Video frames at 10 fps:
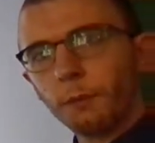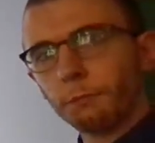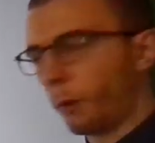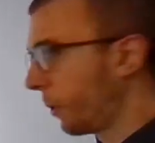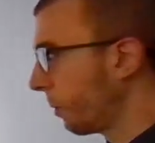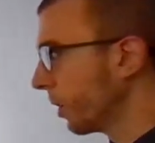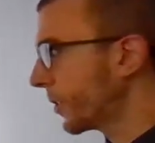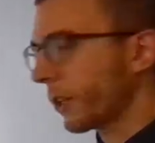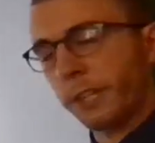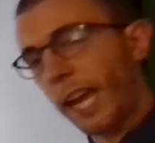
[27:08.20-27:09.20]
But we weren't
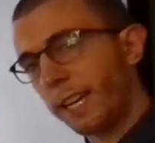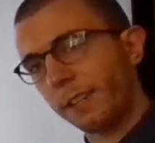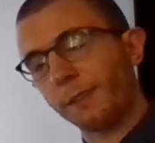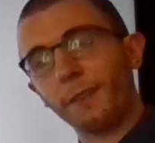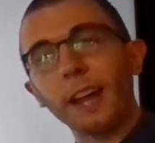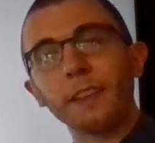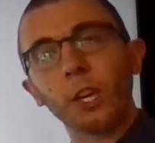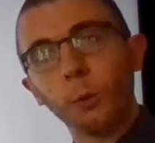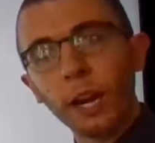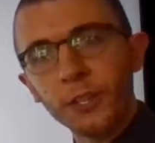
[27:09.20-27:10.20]
just asked to find the
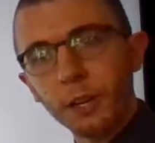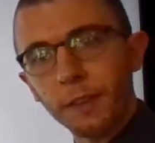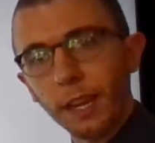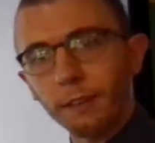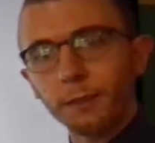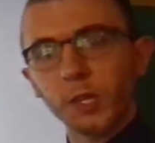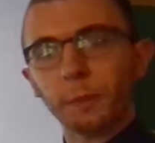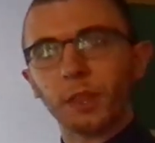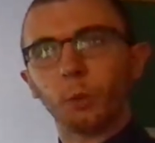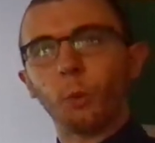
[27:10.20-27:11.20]
equation of the inverse,
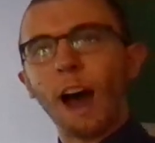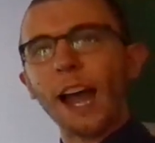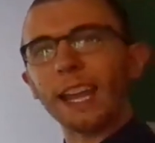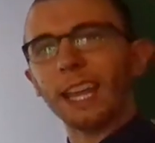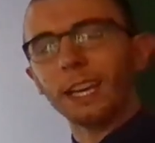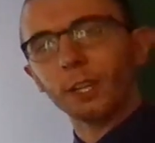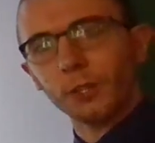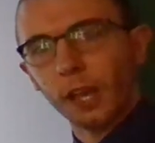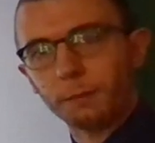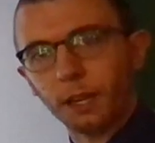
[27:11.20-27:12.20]
but the
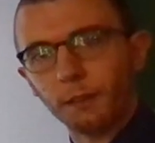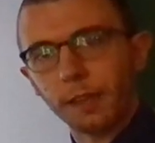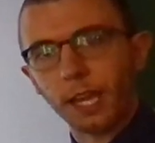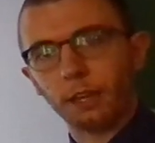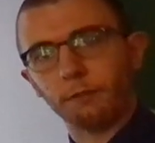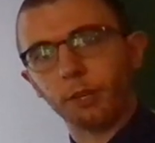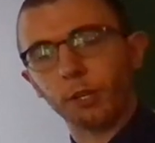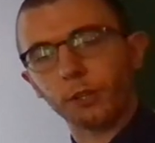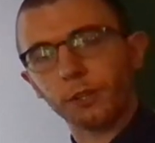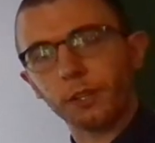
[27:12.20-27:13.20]
y-intercept of the
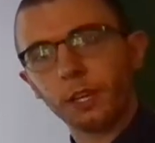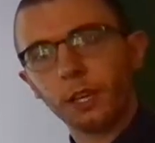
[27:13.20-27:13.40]
inverse.